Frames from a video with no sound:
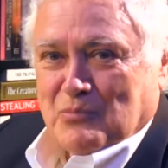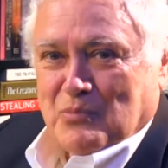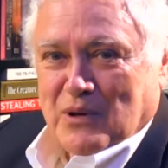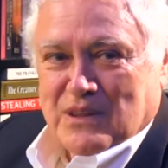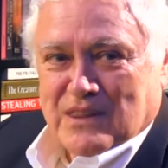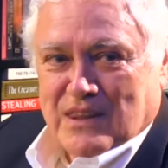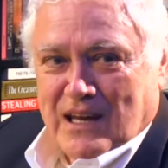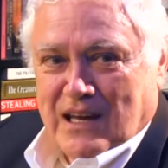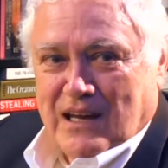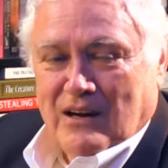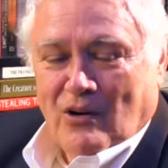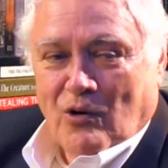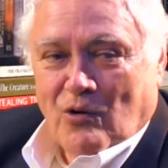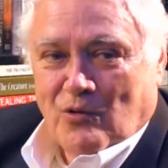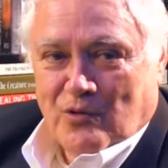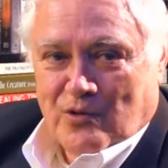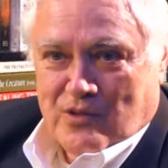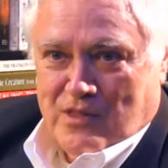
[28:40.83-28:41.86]
But then
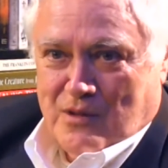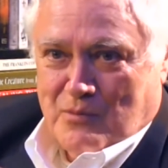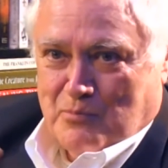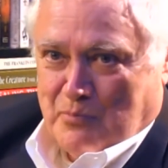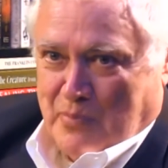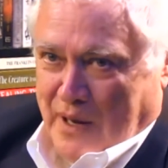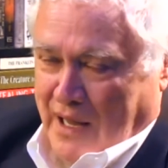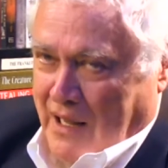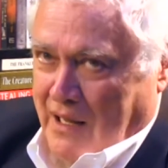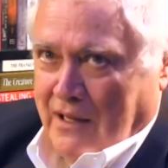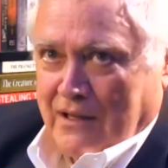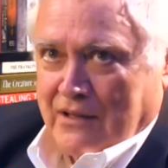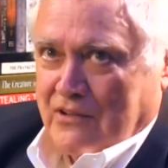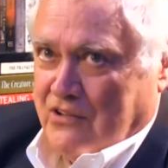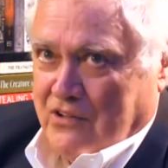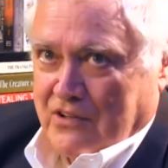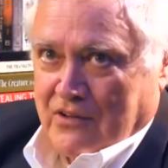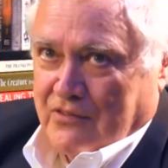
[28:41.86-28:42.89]
over the
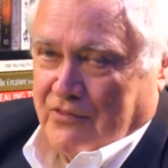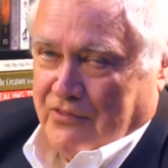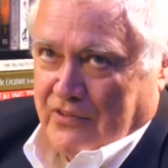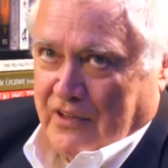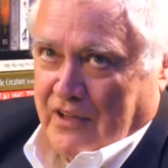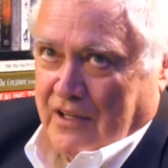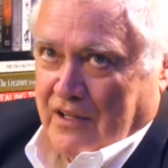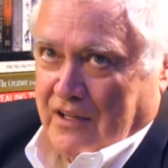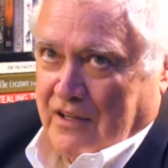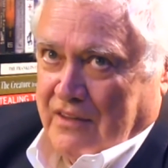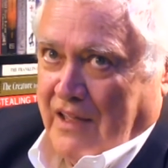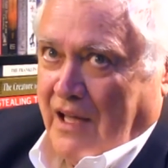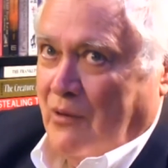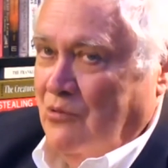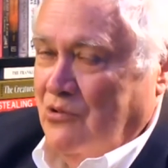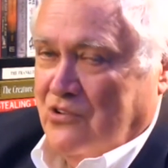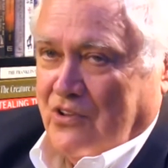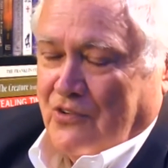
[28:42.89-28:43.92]
balance of the,
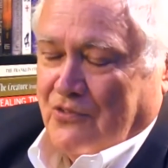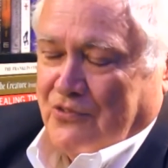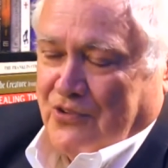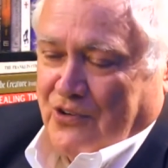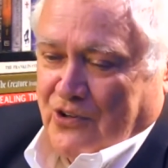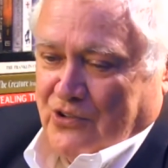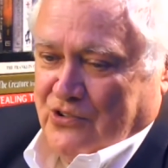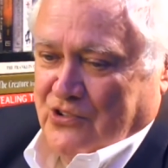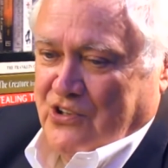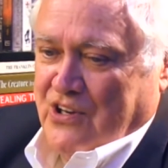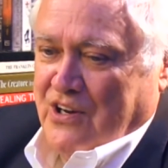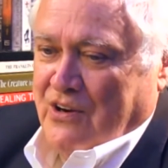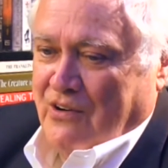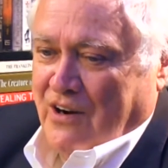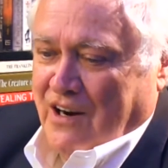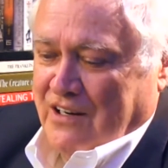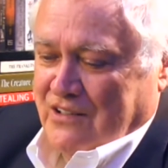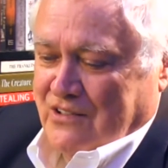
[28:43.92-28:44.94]
that was the first
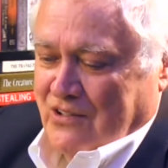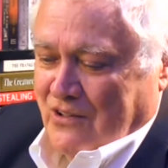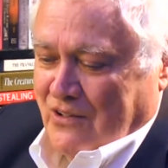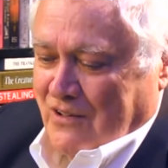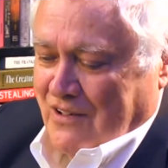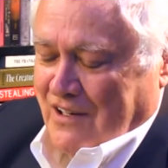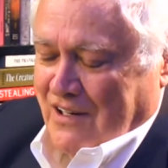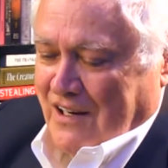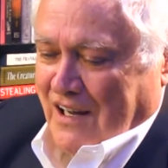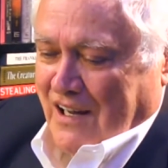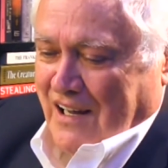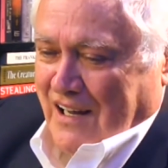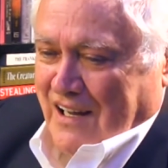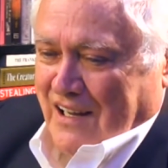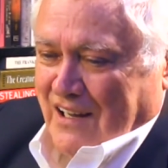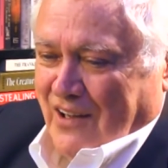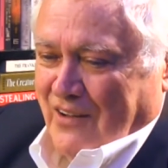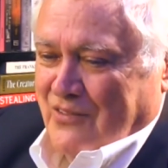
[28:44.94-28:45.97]
year I taught,
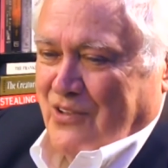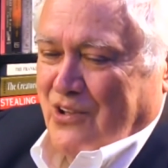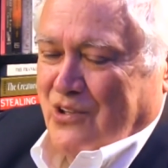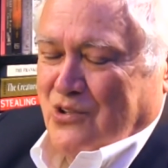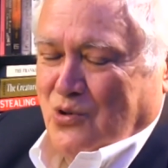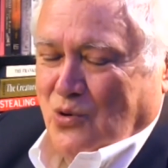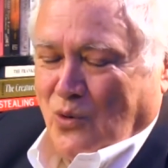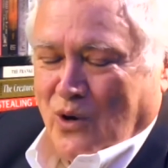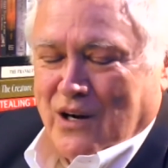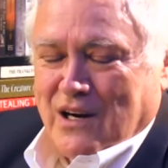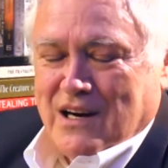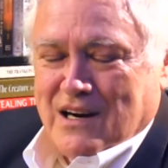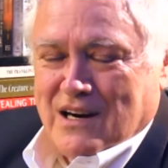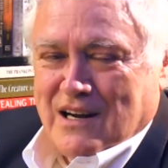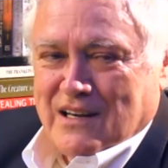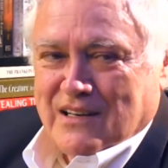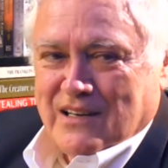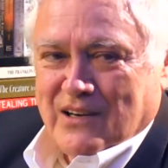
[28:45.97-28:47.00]
of the
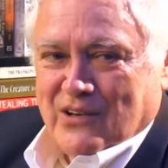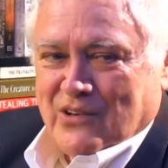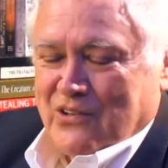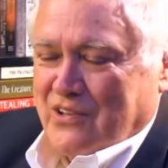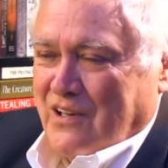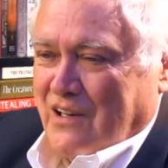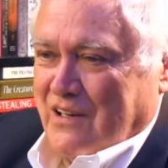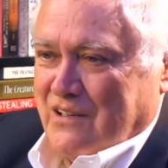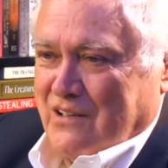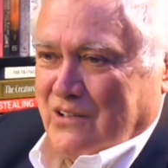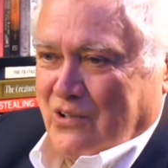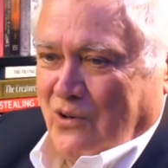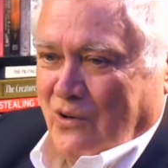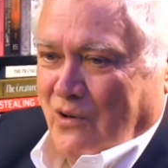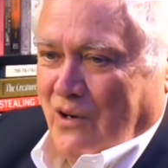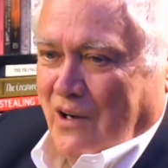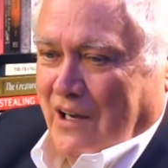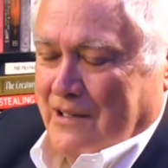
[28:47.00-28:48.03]
29 years I
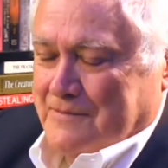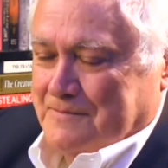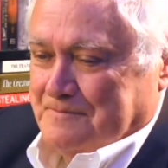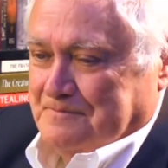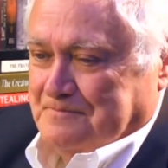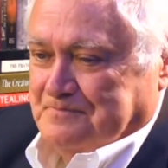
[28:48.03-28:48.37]
taught,